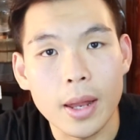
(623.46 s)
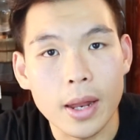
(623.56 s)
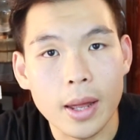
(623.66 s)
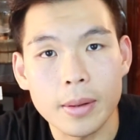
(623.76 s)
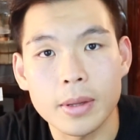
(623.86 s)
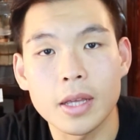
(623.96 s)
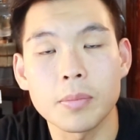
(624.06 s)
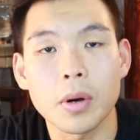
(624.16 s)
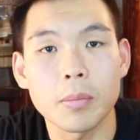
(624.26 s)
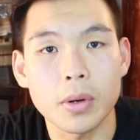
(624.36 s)
and
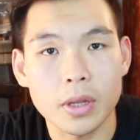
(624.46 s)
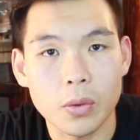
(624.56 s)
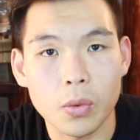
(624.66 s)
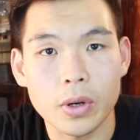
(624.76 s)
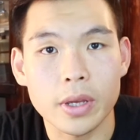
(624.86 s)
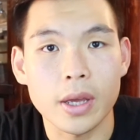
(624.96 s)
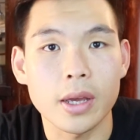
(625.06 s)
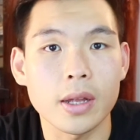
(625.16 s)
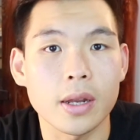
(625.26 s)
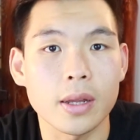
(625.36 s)
keep on putting the work
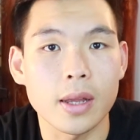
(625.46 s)
in